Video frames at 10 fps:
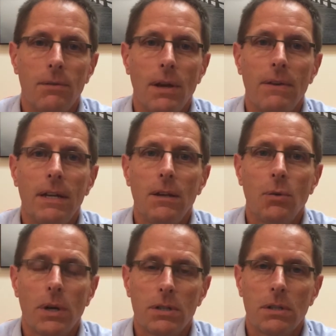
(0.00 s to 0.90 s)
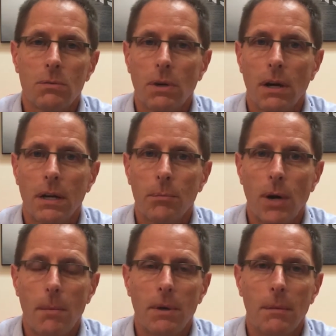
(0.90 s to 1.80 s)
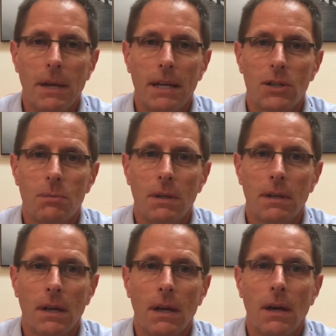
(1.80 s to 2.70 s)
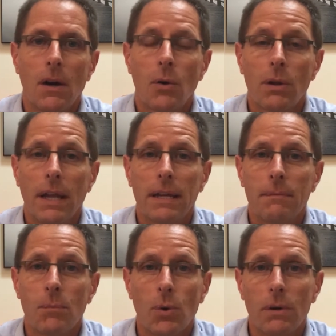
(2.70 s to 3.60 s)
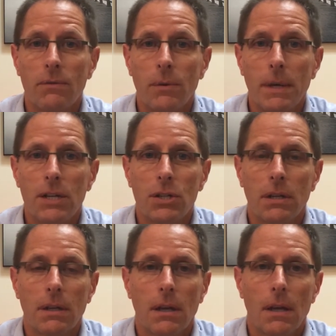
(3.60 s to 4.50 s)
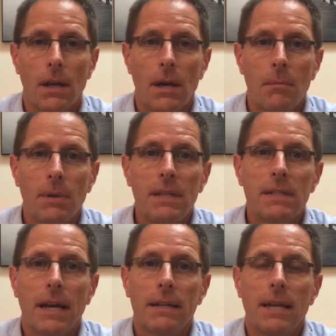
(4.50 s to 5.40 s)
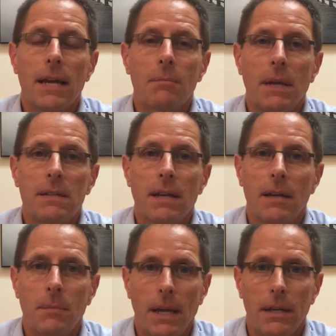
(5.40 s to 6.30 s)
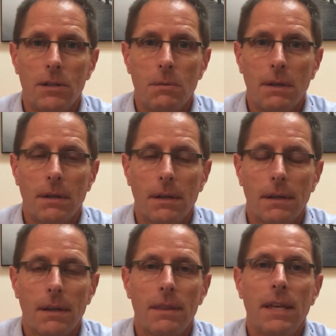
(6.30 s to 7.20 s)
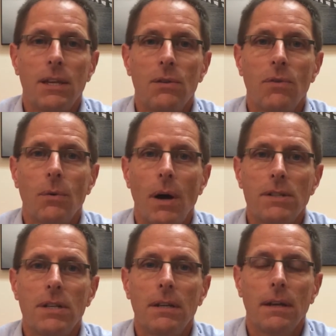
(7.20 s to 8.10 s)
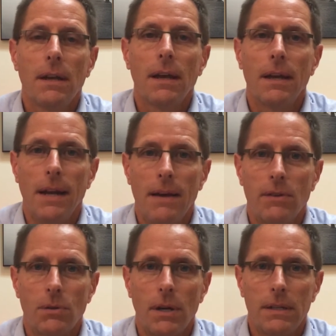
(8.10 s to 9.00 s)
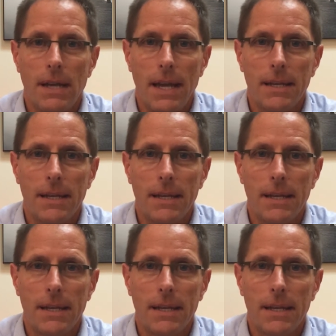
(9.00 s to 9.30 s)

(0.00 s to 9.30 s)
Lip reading: If you have any questions regarding property management or would like more information, please contact Bayside Management. Thank you for watching and have a great